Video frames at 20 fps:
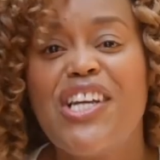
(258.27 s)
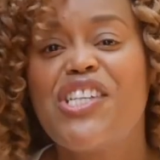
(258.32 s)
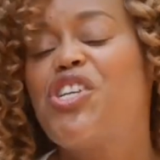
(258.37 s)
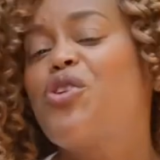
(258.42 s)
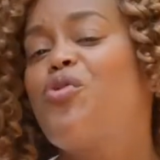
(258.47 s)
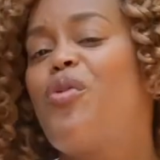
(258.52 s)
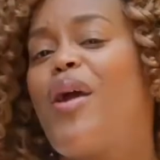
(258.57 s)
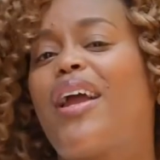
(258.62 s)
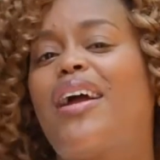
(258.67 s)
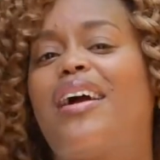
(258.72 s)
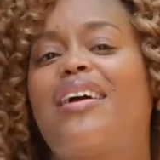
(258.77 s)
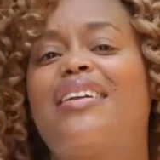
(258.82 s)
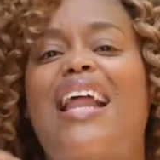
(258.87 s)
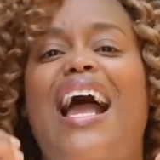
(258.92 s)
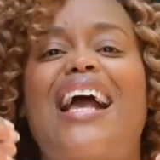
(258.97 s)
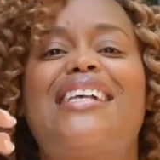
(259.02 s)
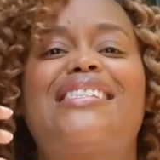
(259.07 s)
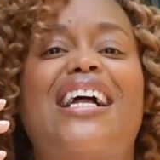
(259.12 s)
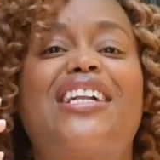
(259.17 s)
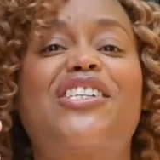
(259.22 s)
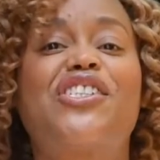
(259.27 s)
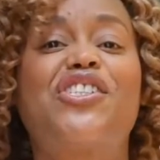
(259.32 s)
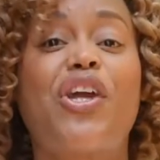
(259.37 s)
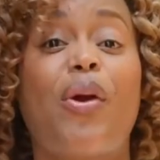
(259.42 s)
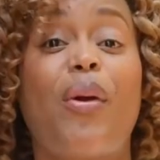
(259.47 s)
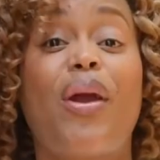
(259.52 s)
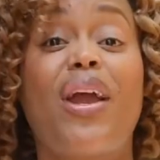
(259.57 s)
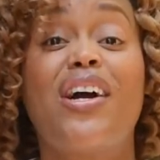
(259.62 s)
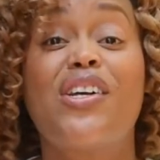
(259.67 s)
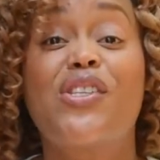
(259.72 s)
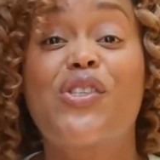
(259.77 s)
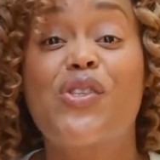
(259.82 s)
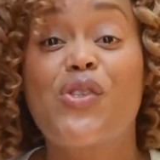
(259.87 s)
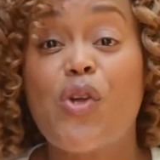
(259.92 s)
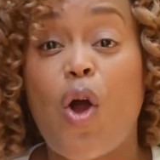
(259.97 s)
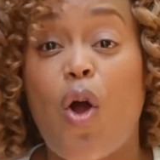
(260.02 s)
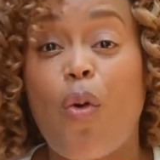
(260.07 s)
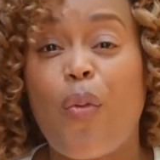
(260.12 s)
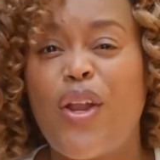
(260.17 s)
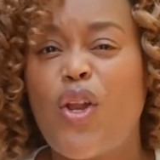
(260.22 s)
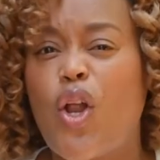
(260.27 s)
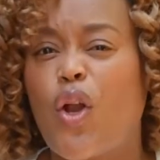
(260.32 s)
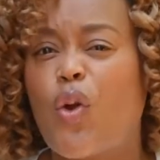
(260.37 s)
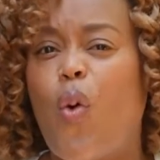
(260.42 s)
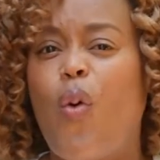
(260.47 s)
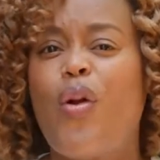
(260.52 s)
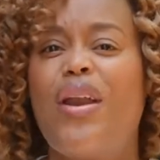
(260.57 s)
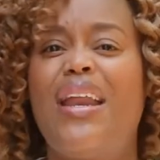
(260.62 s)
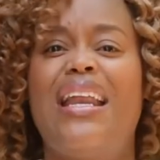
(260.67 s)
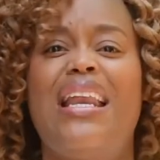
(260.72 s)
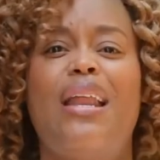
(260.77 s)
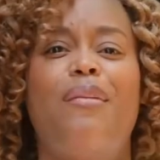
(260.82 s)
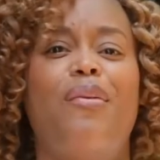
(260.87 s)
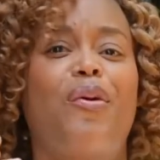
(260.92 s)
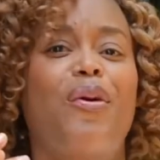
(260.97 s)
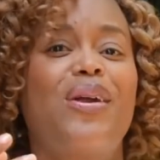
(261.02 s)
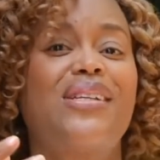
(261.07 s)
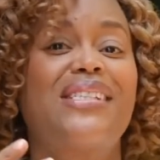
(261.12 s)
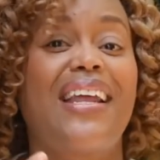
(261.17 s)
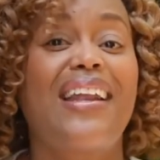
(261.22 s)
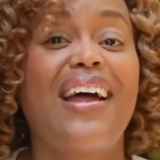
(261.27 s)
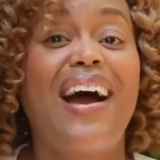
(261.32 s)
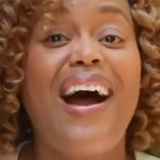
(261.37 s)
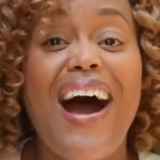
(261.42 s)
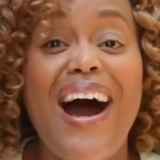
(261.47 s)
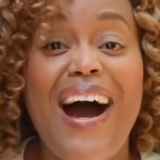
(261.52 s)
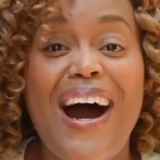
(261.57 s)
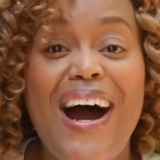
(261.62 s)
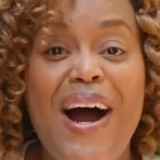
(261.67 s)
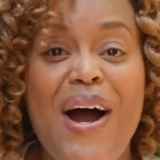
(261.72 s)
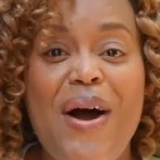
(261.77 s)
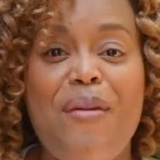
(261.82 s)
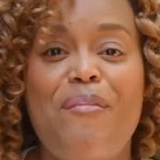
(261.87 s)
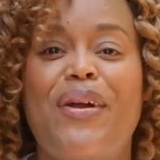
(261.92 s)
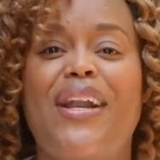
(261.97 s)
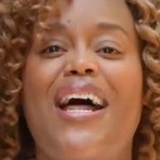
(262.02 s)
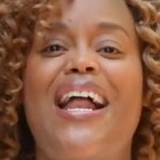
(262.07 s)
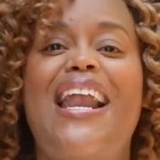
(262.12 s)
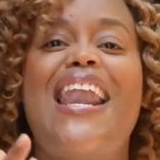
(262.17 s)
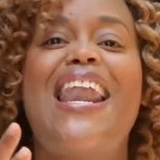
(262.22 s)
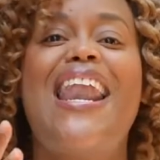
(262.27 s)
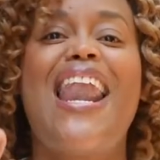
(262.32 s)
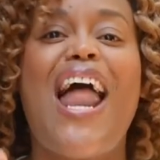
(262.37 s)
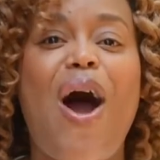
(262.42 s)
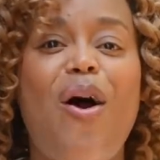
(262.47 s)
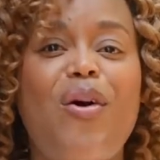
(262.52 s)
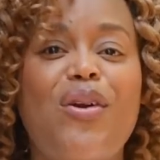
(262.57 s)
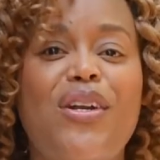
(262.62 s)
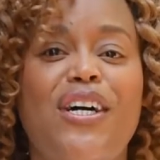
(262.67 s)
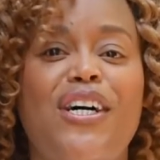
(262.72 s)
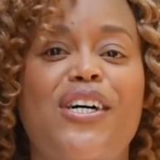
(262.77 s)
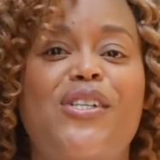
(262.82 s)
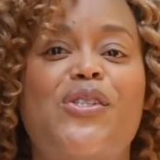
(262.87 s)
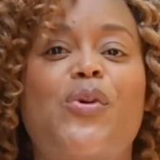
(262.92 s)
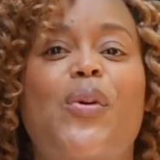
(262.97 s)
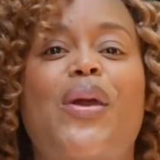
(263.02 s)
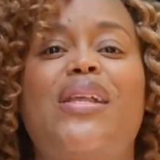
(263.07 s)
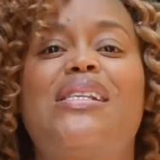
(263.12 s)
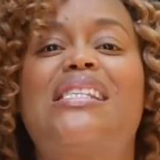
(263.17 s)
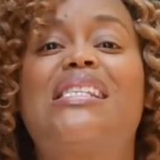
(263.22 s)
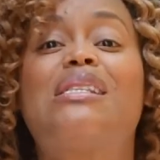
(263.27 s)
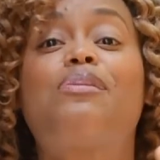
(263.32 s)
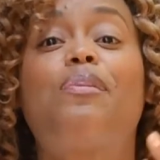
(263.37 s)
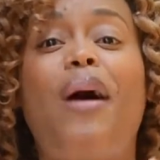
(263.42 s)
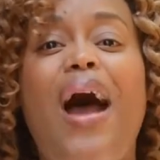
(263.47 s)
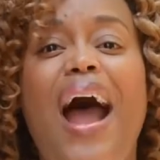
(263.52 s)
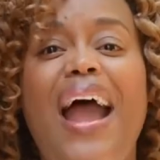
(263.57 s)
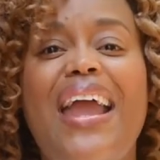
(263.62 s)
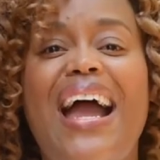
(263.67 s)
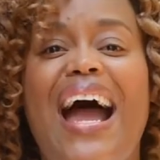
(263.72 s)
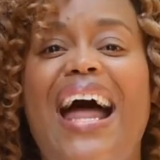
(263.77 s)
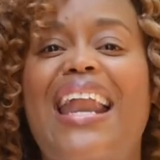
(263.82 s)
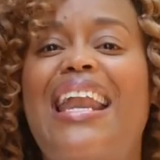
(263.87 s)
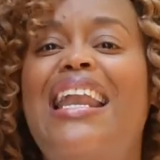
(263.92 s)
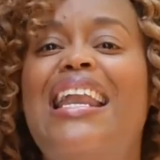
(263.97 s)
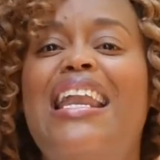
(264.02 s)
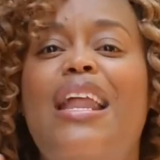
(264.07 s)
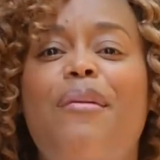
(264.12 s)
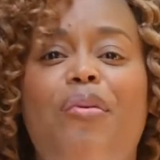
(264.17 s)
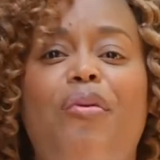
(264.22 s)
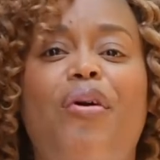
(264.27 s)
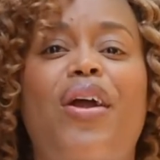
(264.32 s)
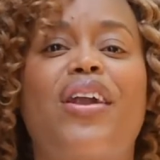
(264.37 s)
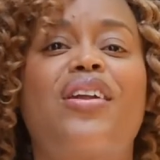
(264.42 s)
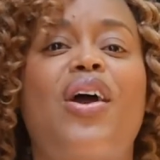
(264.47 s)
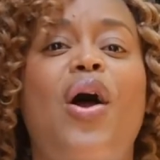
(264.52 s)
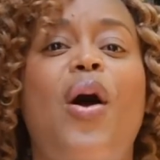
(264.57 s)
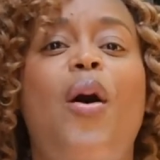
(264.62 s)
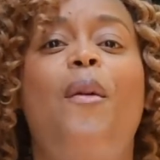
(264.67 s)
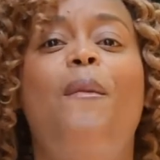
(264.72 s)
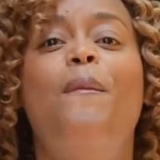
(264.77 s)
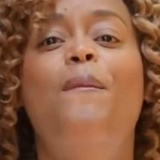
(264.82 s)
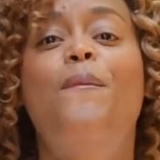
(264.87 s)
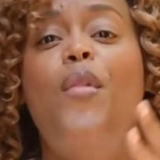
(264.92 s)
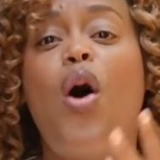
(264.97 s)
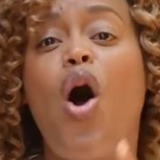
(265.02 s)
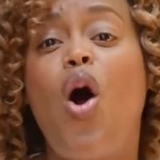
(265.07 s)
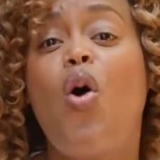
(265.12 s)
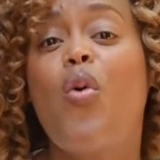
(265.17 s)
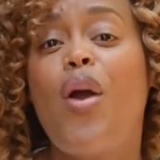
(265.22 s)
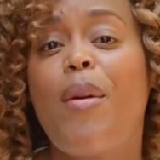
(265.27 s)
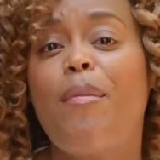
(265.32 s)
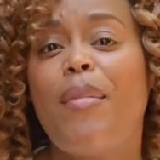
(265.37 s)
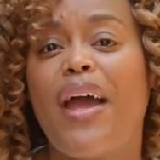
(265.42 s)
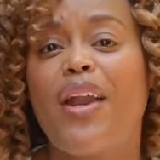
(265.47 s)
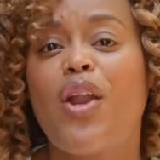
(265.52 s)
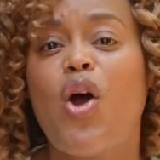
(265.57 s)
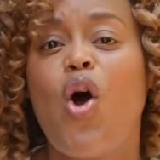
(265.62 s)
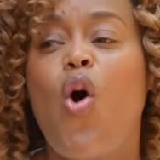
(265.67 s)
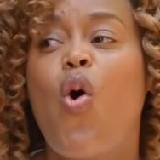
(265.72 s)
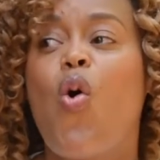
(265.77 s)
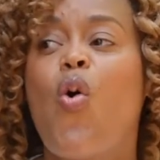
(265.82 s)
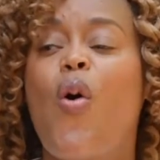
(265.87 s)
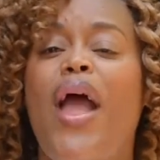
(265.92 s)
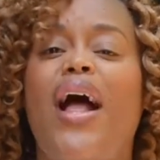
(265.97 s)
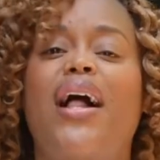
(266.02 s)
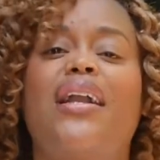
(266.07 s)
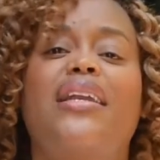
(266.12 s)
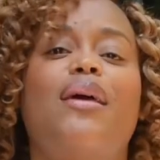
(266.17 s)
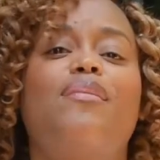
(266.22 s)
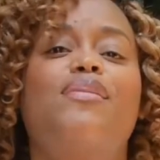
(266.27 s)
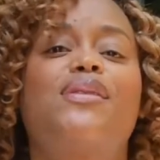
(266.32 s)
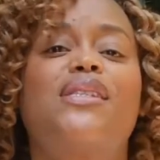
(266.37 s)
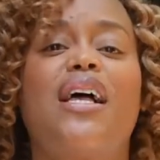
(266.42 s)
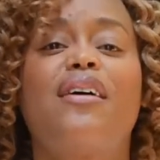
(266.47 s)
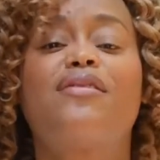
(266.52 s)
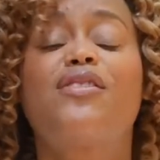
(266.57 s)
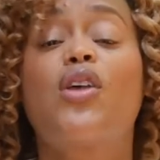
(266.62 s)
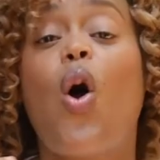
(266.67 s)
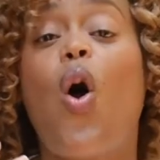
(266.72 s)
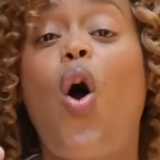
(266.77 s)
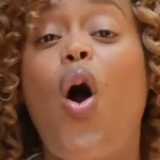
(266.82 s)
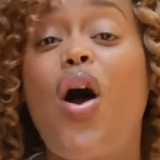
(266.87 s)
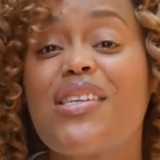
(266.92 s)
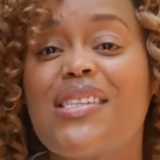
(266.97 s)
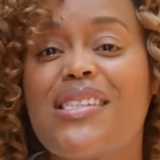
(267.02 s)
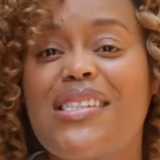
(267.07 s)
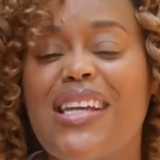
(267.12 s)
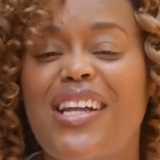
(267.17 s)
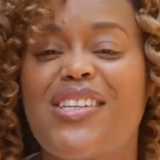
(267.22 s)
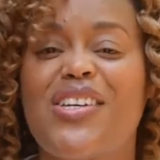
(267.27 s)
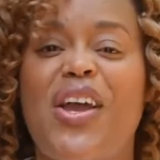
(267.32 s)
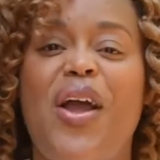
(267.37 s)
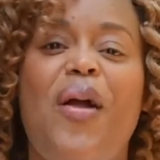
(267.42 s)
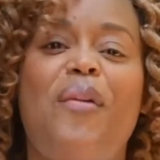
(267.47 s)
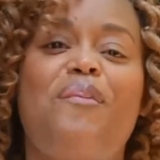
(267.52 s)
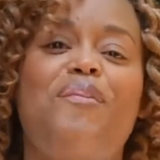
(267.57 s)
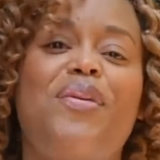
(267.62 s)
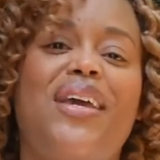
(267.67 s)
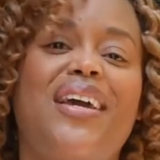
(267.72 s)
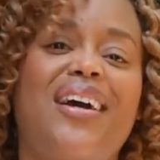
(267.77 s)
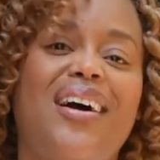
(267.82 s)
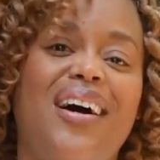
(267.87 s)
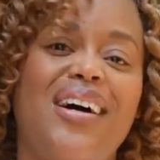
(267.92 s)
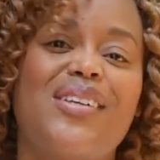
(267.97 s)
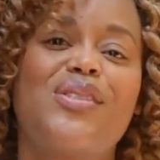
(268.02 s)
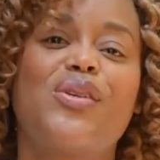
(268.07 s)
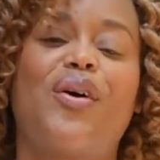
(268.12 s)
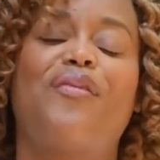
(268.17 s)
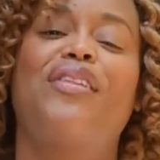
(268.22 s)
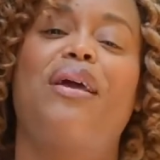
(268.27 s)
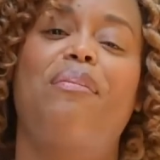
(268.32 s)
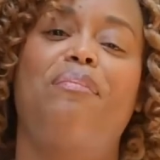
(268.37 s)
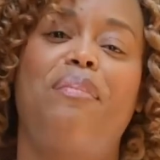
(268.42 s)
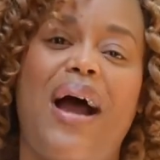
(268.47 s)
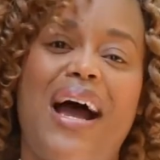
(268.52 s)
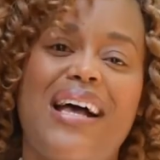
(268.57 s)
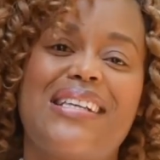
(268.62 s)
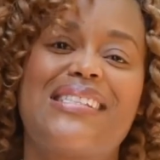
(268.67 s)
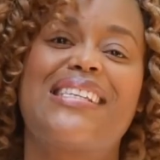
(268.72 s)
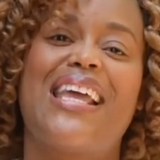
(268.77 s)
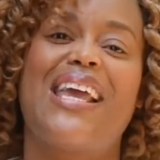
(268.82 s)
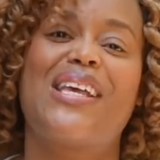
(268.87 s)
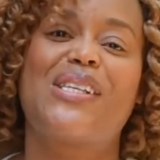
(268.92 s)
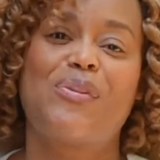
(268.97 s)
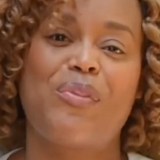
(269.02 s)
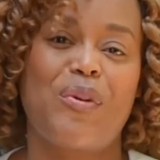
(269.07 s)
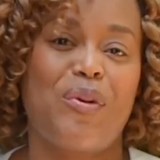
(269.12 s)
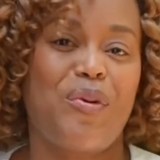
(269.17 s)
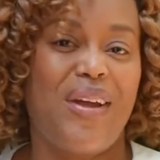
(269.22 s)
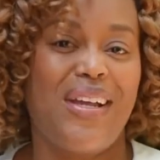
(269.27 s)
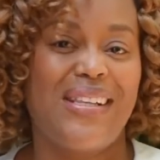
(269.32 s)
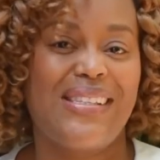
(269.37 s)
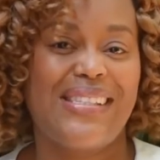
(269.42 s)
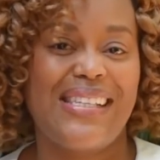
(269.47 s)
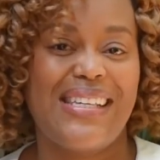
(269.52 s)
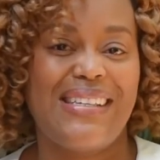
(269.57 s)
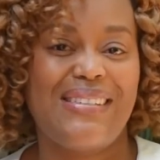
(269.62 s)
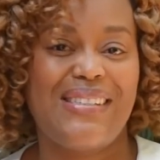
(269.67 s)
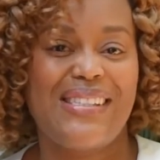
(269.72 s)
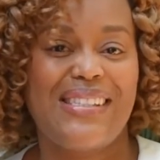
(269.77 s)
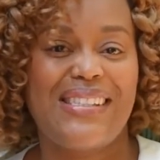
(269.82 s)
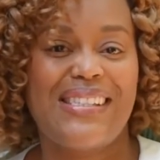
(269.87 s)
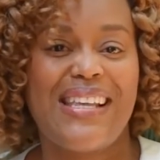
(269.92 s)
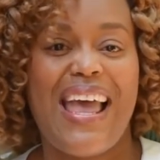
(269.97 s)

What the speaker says: She recognized that sharing her story not only liberated her, but allowed her to inspire and liberate more women who held themselves hostage because of their past experiences.